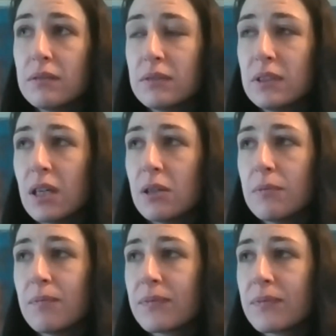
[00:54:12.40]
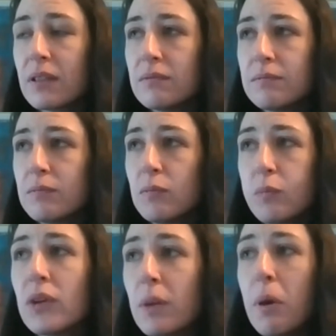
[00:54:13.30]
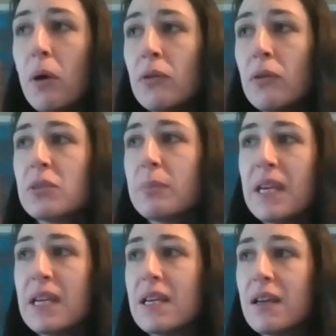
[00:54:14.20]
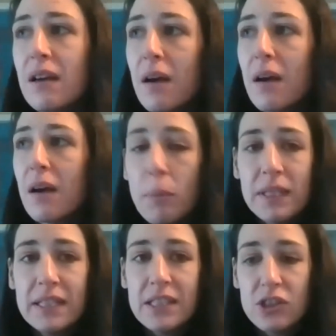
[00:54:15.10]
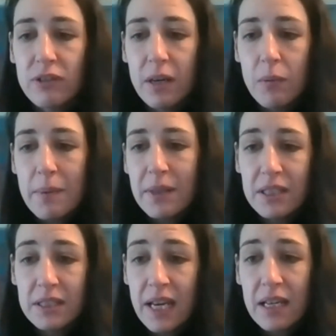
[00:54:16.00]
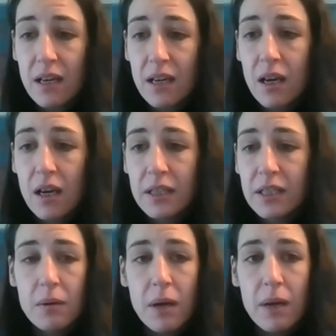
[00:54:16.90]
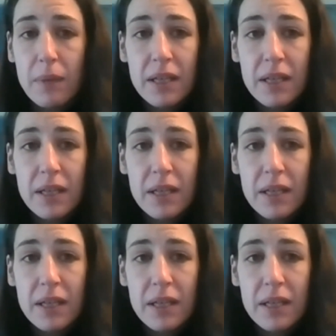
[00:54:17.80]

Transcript: you know want a pond to be populated straight away, but it could take, uh, you know, a,